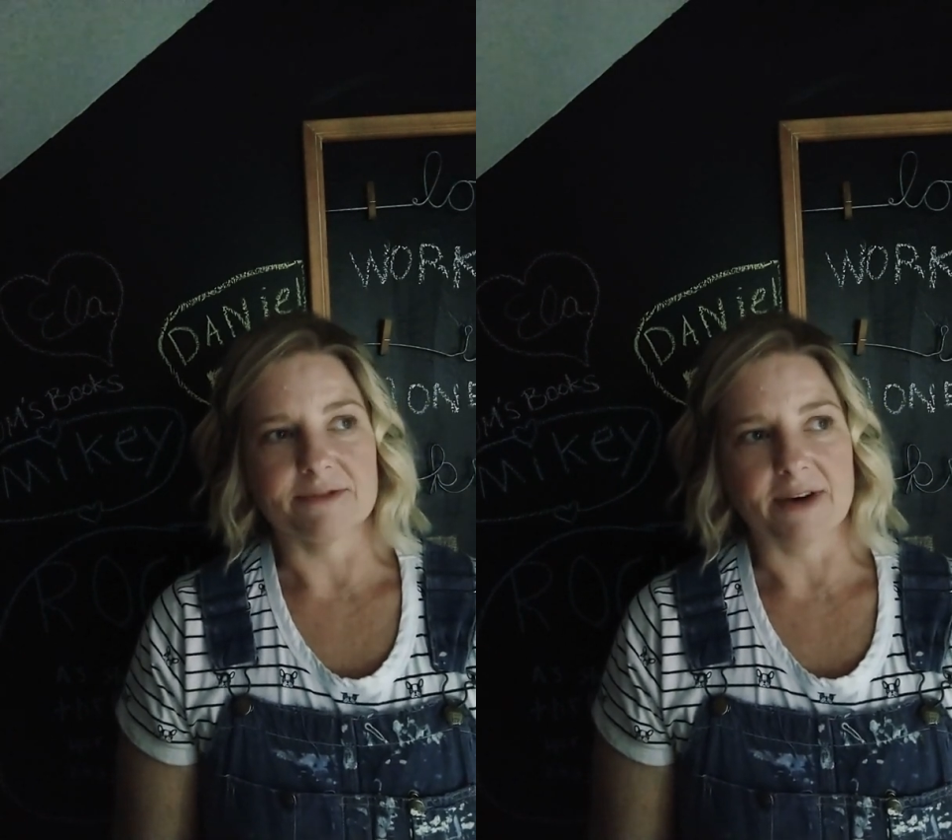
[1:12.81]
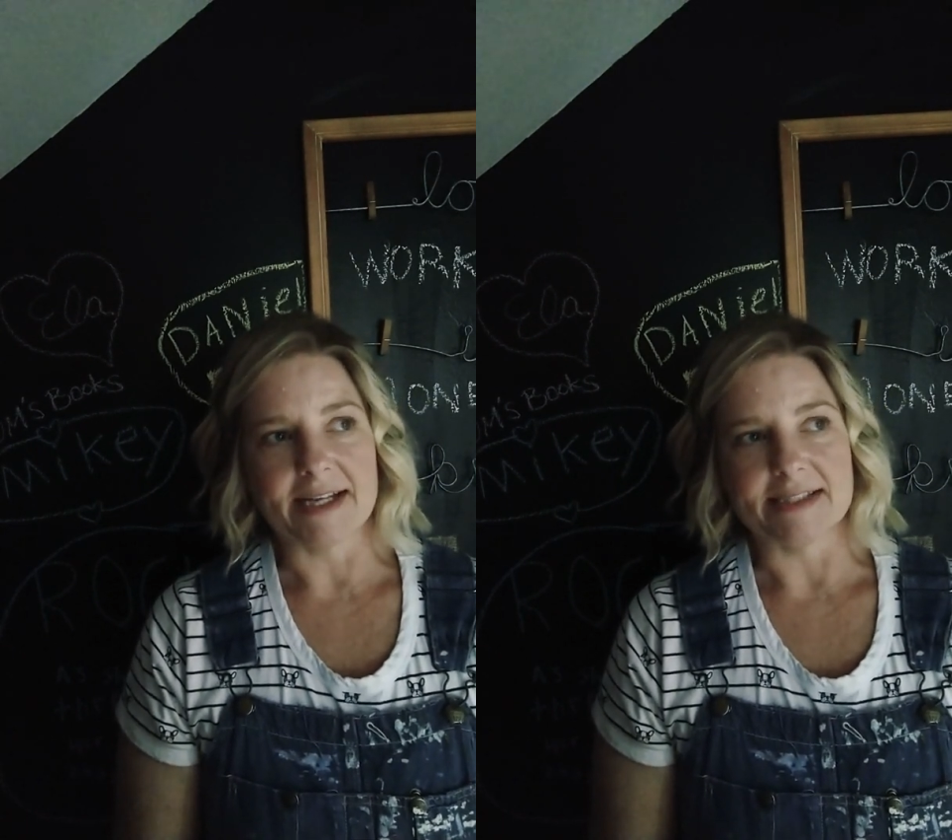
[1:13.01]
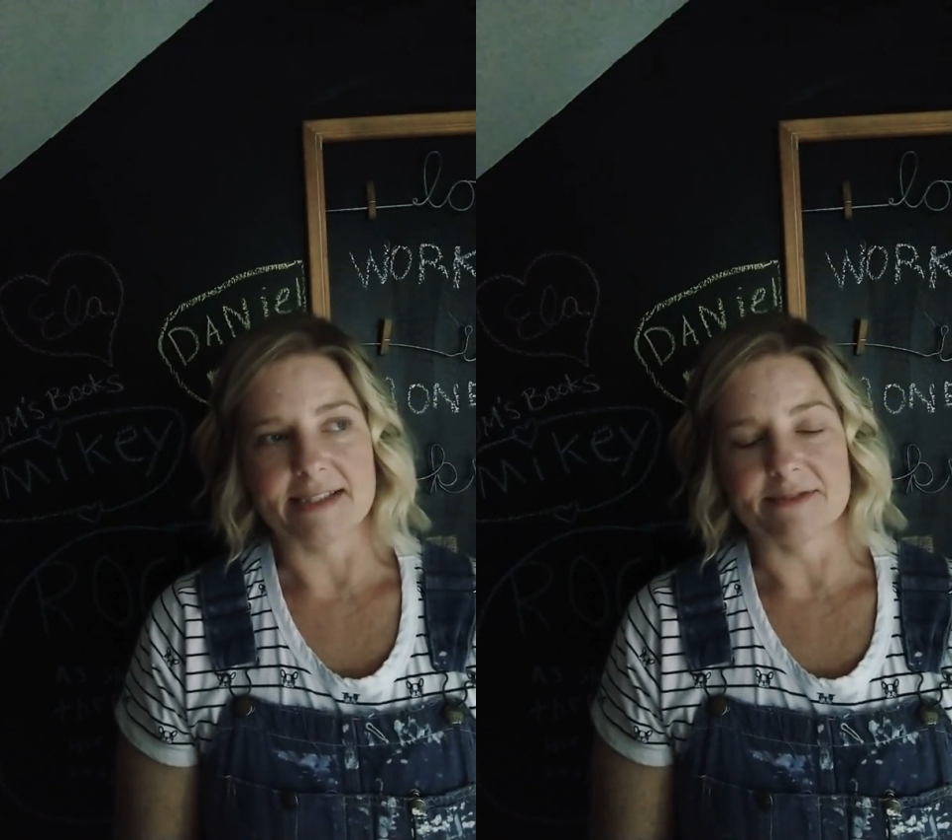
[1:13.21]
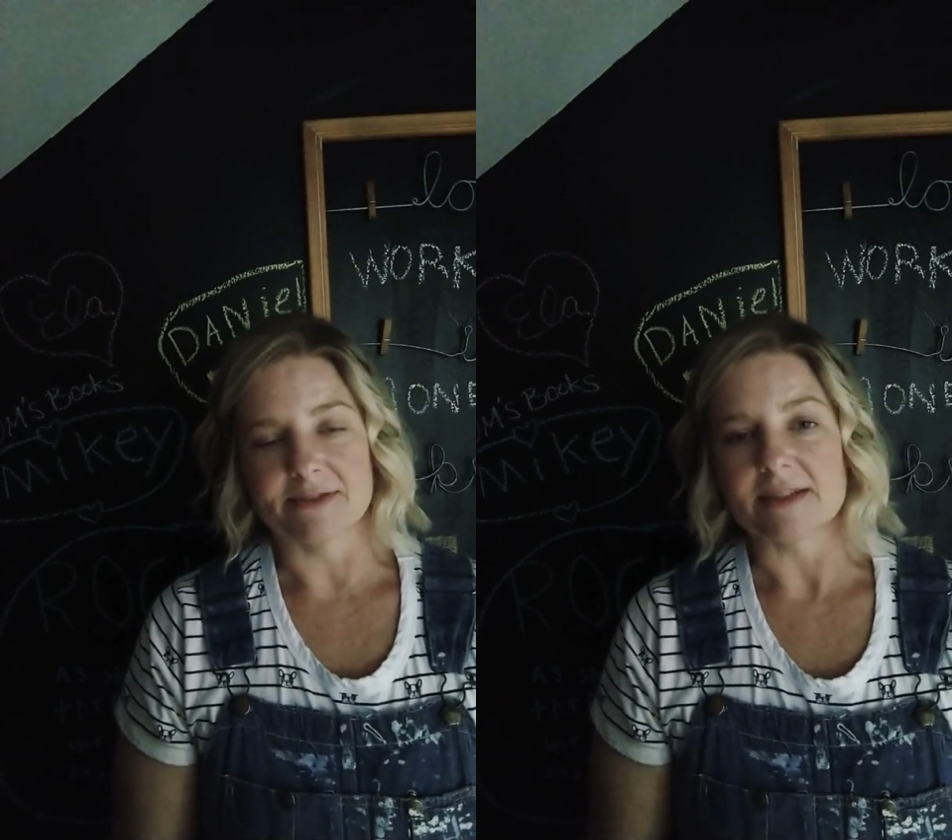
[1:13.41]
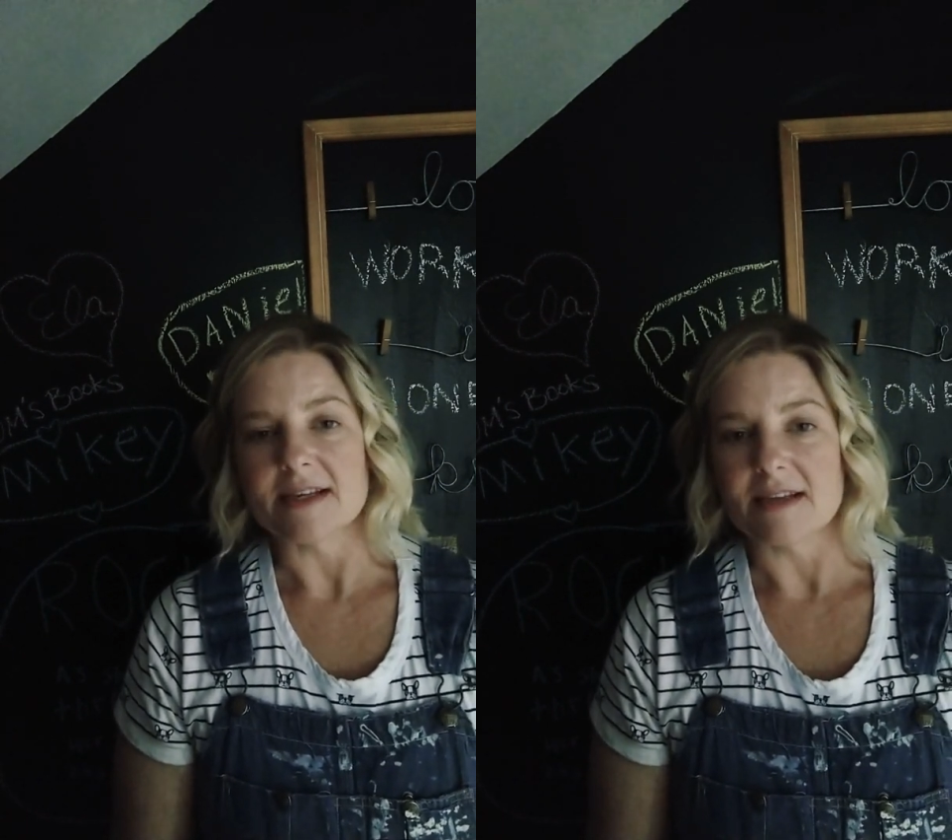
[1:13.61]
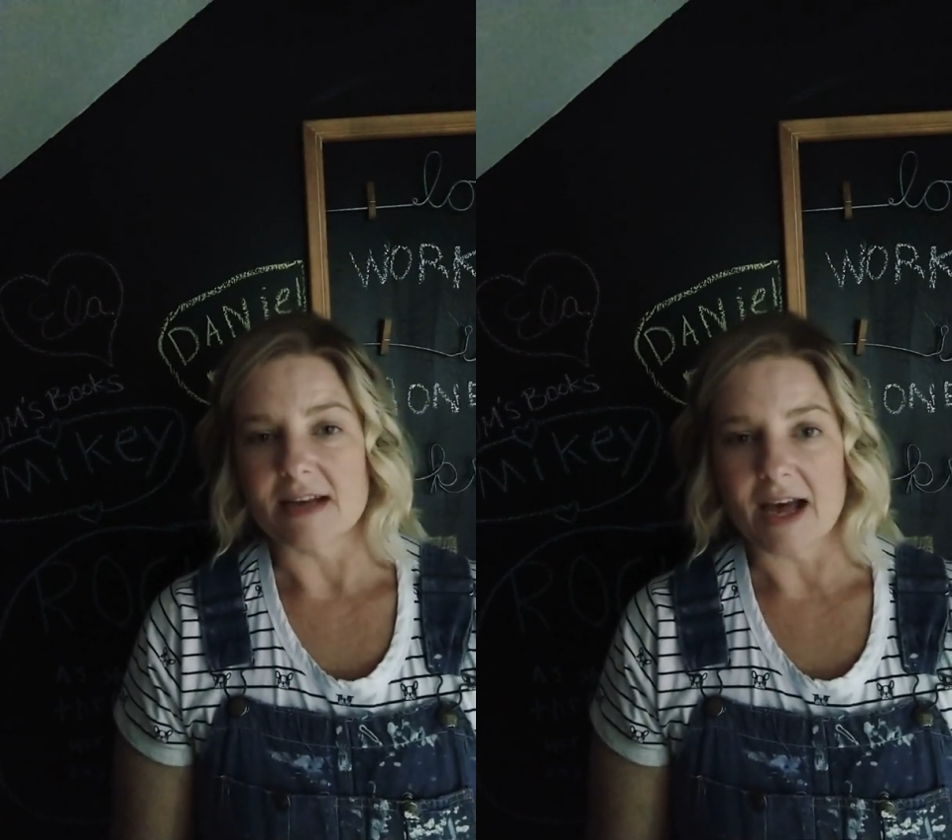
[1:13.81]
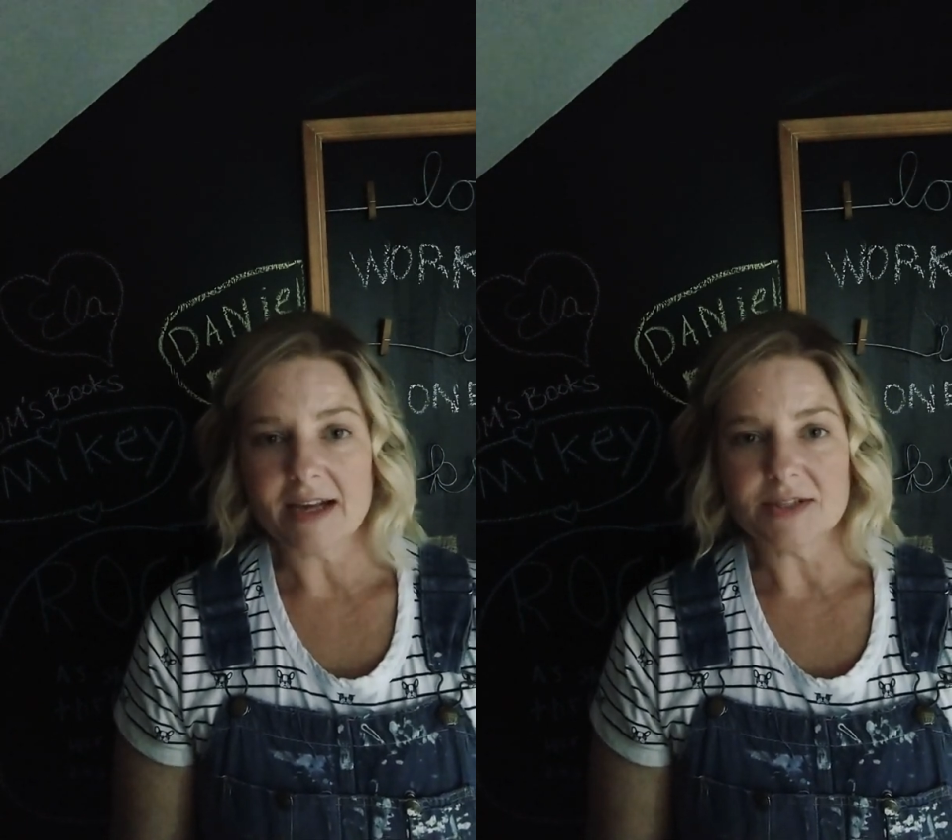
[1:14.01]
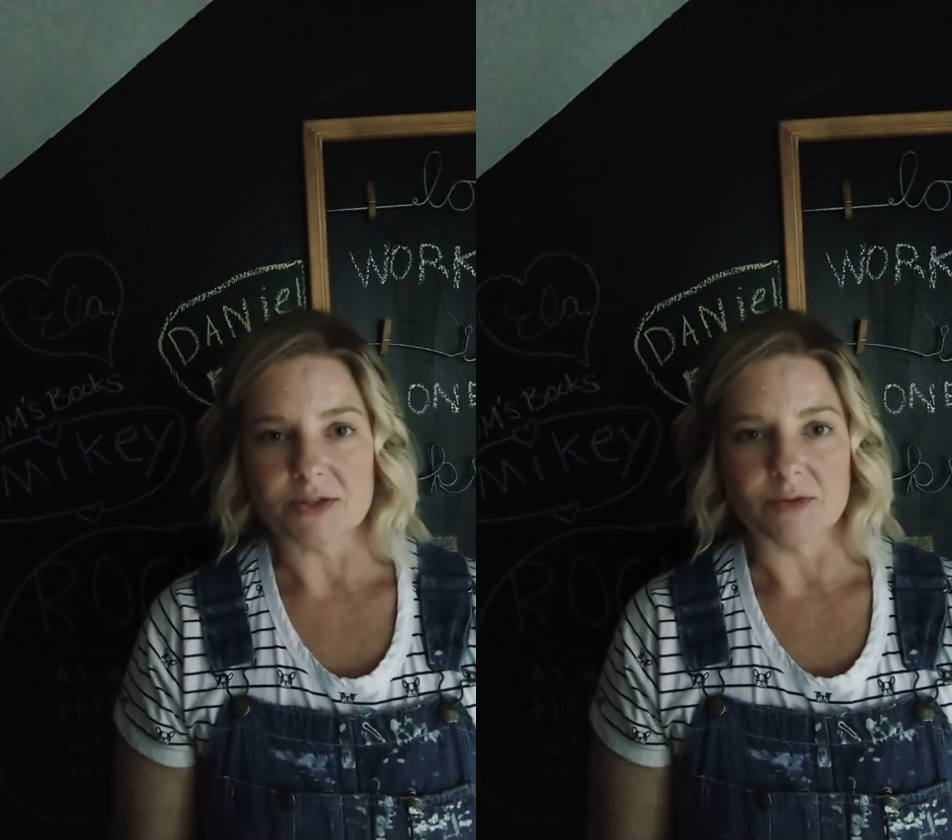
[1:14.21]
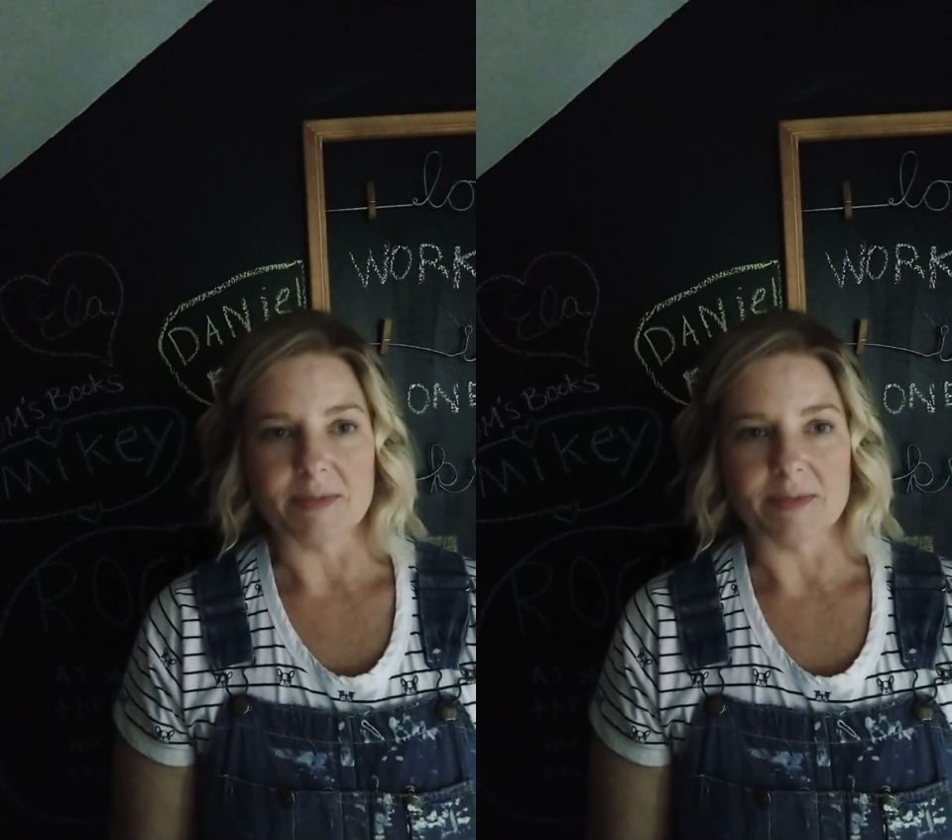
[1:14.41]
friend differently than I do,